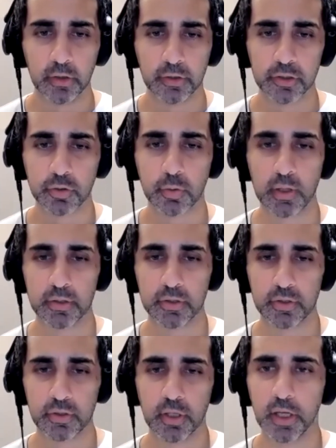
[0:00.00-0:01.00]
This
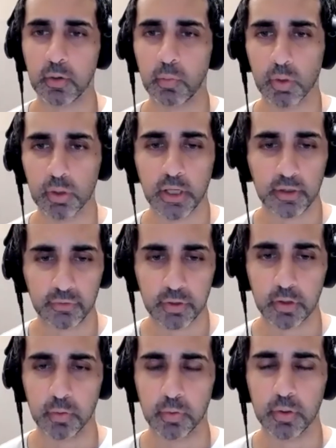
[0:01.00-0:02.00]
requires 1 line of
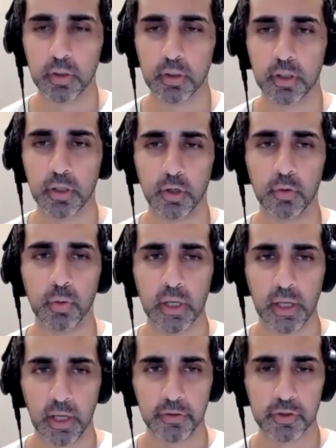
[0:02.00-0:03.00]
code,
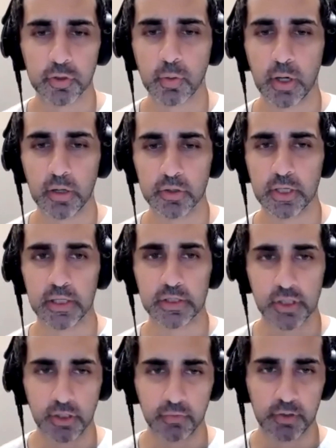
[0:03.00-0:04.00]
and this requires
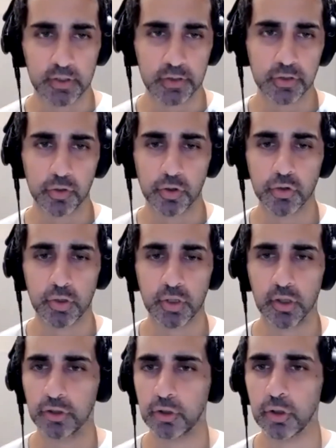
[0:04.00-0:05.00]
significant surgery
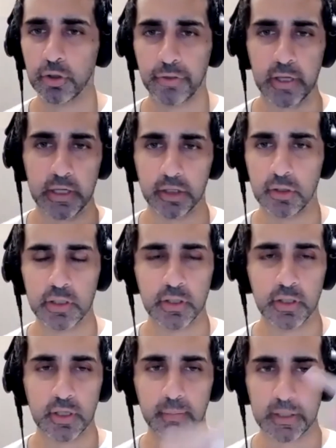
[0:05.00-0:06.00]
on the whole thing. And you need to
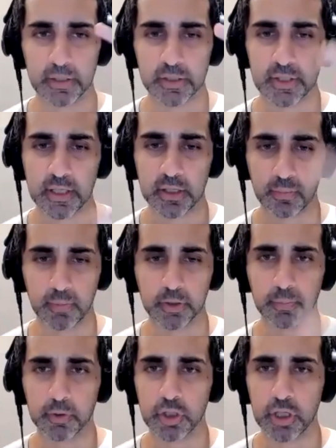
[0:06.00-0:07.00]
think about state on
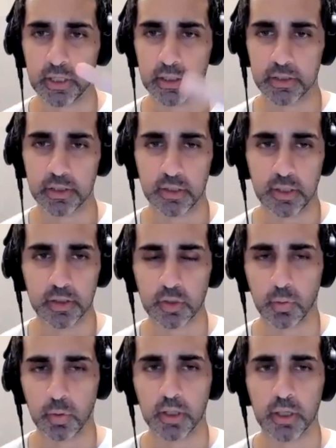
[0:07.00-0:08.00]
multiple chains and
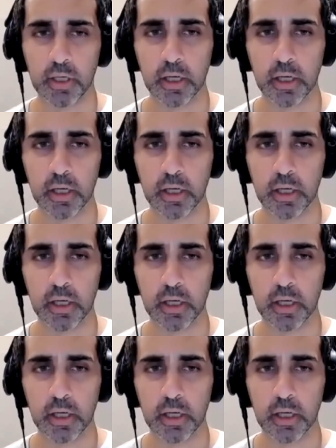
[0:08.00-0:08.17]
so on.